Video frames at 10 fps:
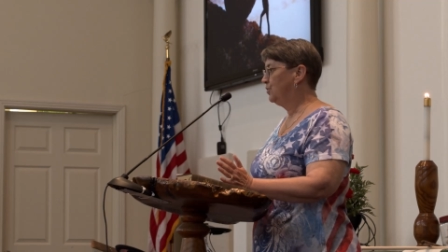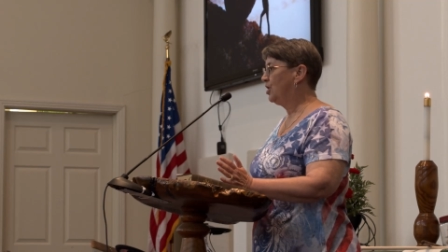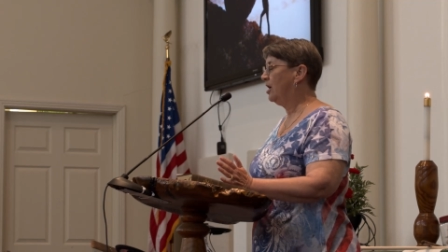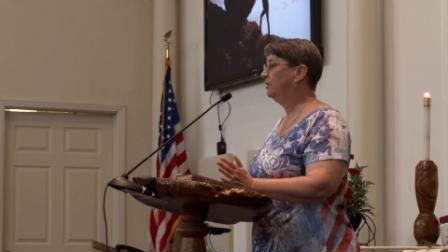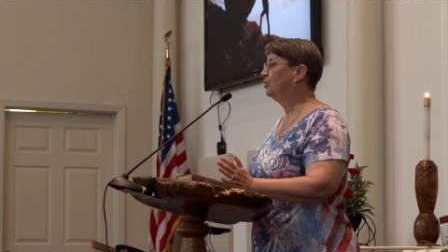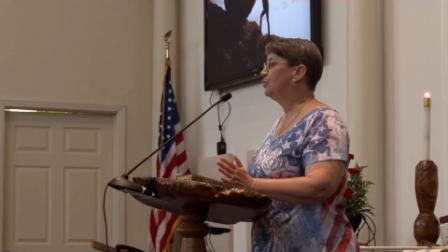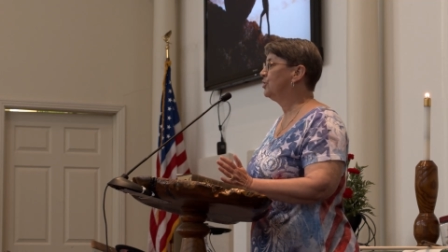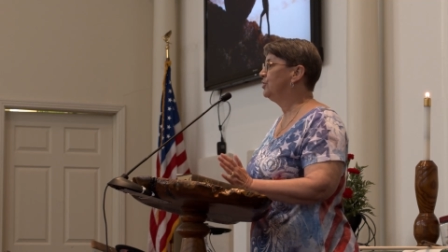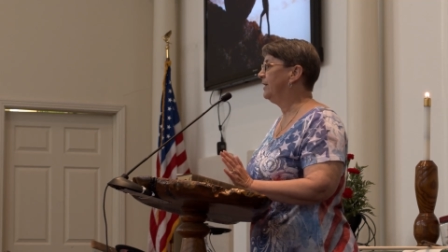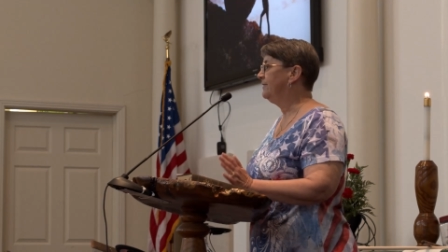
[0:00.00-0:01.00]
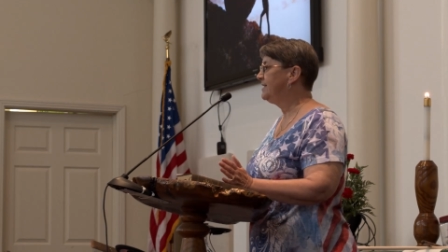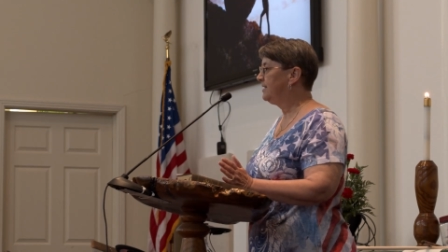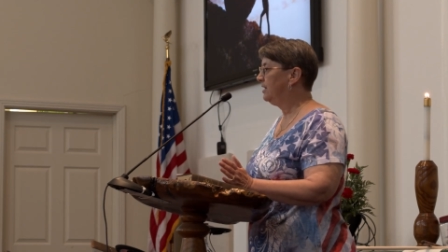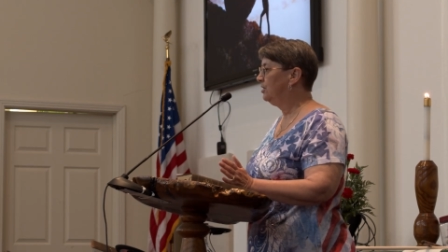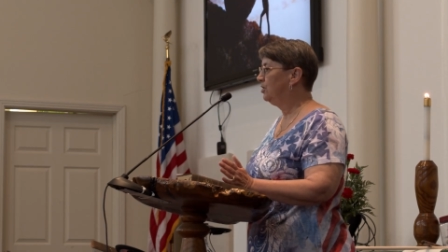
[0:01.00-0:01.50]
Toddlers are
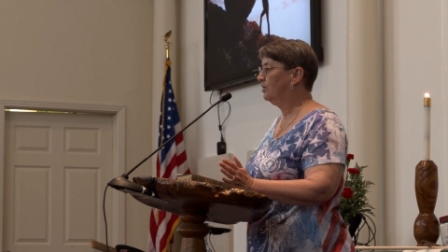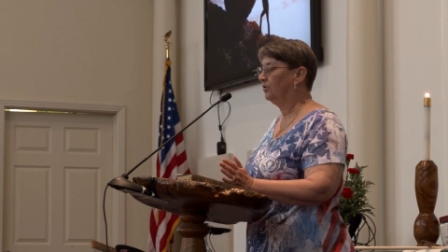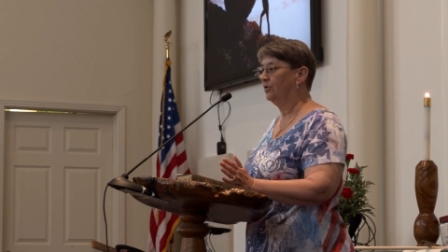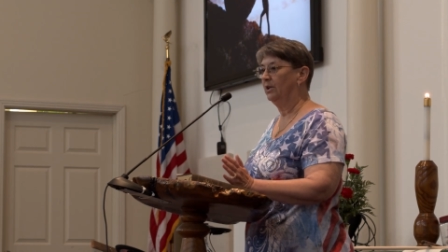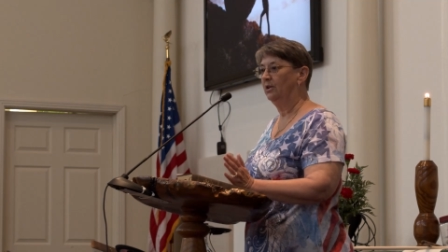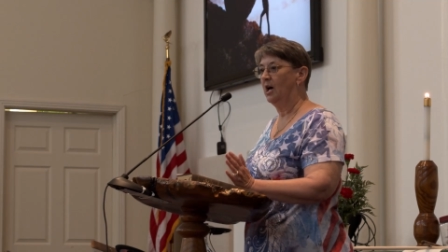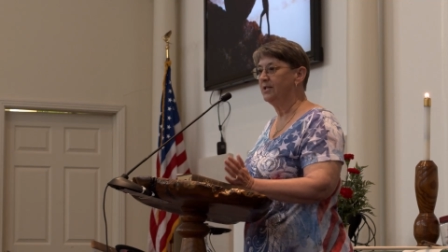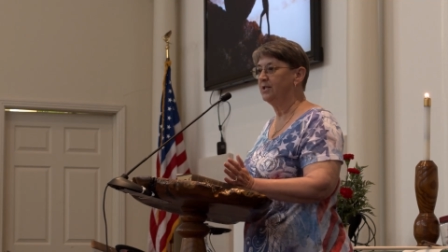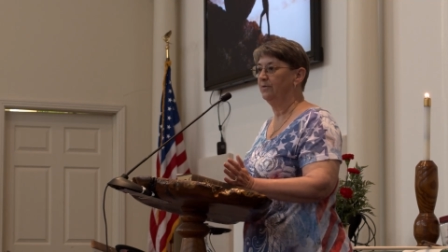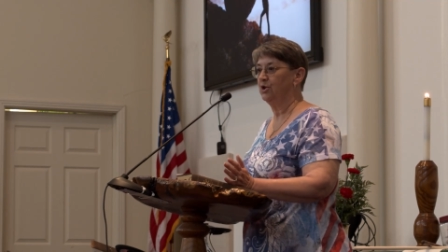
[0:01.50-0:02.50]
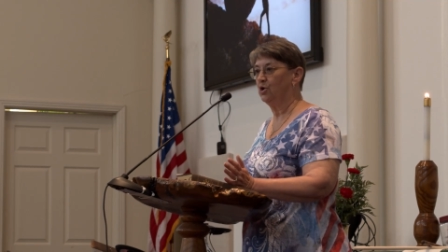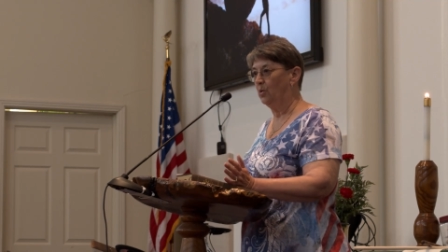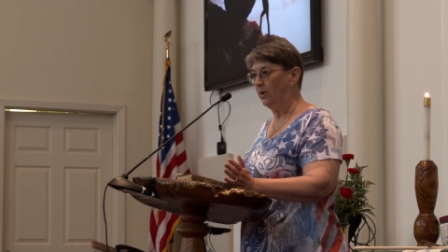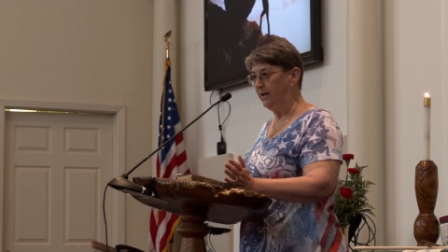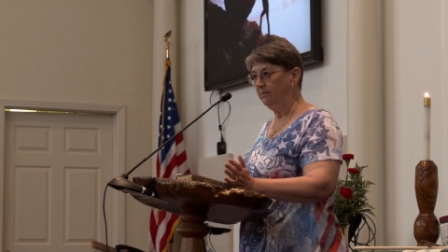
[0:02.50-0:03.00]
devastated over the loss of a
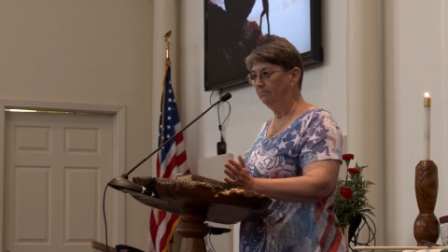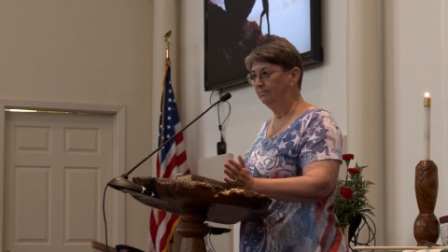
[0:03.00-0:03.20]
toy.